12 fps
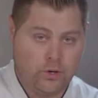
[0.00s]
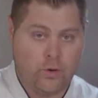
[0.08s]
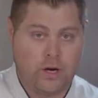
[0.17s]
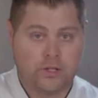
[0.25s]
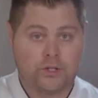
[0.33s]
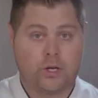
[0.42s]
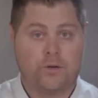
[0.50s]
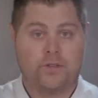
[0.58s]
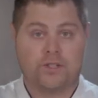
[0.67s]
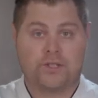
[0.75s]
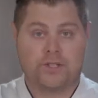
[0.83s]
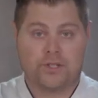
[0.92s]
don't want to serve
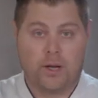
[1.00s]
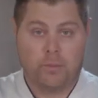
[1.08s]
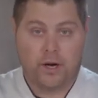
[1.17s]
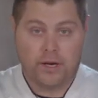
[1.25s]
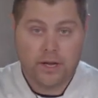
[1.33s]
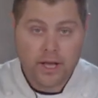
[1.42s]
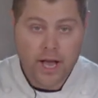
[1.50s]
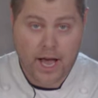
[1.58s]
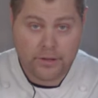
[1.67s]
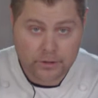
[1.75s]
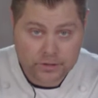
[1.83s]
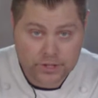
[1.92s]
this to someone
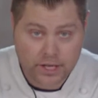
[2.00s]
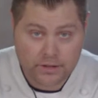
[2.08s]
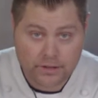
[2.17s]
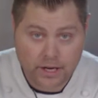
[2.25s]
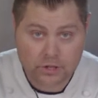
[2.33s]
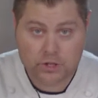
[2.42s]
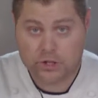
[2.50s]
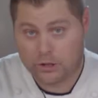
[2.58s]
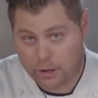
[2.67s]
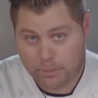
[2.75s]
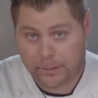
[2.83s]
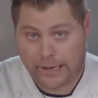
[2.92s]
and they're sitting there
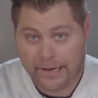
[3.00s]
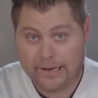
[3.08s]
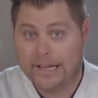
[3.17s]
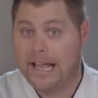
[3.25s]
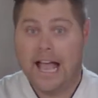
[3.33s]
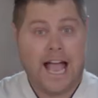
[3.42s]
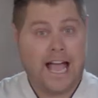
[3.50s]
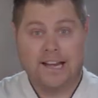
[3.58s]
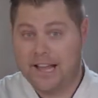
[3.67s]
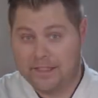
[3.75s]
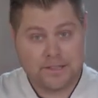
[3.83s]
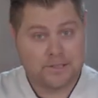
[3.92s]
slurping it
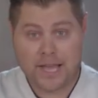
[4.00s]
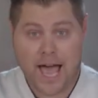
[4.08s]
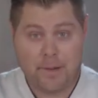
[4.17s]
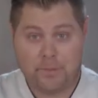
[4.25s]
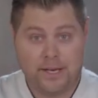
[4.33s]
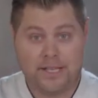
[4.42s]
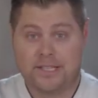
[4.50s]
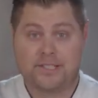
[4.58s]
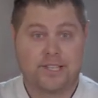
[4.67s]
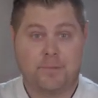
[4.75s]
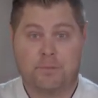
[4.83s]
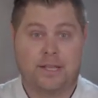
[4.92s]
and nothing's happening
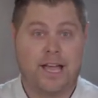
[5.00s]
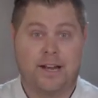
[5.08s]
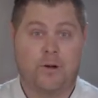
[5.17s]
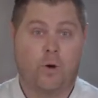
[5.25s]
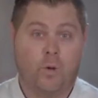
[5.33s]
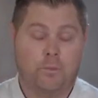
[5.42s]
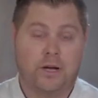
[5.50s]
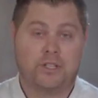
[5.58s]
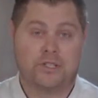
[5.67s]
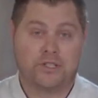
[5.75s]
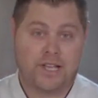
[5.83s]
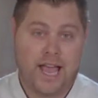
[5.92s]
except getting a whole
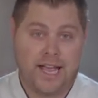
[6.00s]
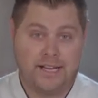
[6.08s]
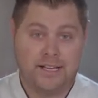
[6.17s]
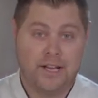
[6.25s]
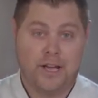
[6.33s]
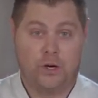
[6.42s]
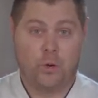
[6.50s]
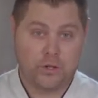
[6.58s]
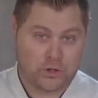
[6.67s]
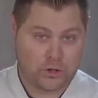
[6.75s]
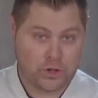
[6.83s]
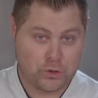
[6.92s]
bunch of sand and
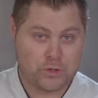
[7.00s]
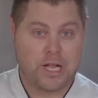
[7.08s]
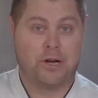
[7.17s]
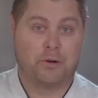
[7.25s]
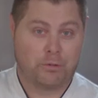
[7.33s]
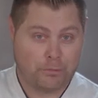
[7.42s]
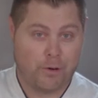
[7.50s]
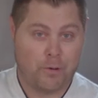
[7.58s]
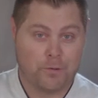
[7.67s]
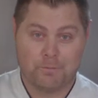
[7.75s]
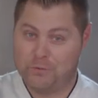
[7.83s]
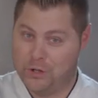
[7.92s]
oyster juice down your
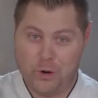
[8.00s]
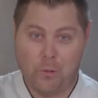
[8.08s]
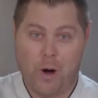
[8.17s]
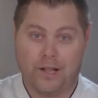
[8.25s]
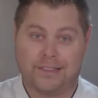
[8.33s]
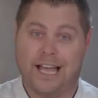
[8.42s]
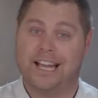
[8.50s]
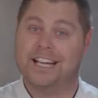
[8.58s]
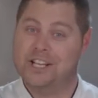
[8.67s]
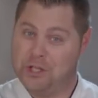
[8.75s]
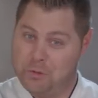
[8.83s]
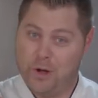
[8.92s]
throat. You don't want that.
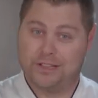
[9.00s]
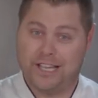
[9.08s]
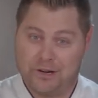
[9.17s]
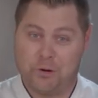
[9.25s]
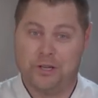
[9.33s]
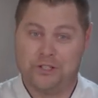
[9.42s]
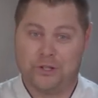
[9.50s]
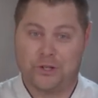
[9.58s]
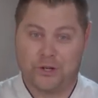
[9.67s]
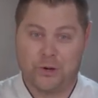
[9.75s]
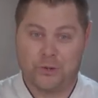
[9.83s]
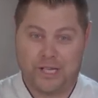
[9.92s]
You want that oyster
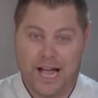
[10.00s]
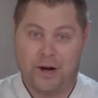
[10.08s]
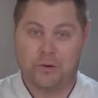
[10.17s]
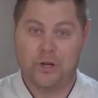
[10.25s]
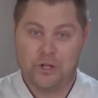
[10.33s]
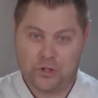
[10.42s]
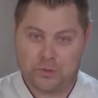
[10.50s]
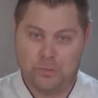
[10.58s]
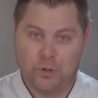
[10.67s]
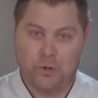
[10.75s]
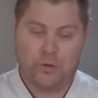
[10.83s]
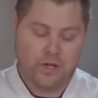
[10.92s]
to go down
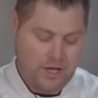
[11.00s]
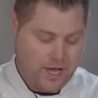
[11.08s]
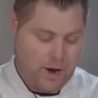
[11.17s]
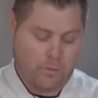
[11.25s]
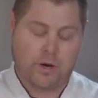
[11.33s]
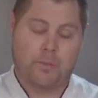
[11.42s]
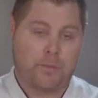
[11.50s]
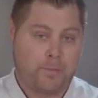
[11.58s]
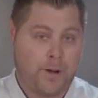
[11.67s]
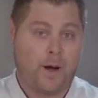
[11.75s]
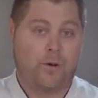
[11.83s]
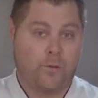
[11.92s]
smooth, and we're going to
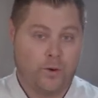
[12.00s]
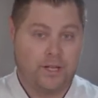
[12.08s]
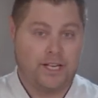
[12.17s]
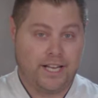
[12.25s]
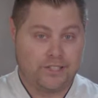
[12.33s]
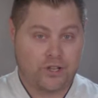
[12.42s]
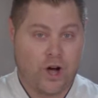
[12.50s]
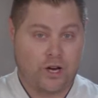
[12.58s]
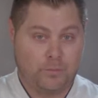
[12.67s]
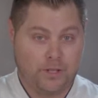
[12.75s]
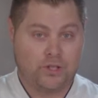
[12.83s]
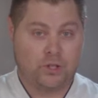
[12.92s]
prepare a really nice
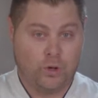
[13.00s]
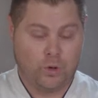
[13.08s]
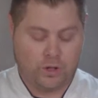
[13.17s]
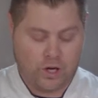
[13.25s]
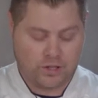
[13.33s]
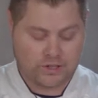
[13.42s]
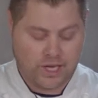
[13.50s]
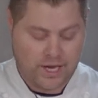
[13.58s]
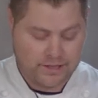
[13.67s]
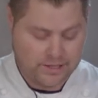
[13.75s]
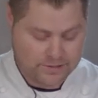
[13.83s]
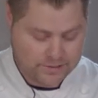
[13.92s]
condiment to go
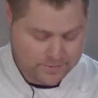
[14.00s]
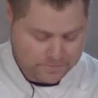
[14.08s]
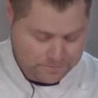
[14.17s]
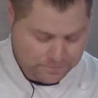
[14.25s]
alongside this.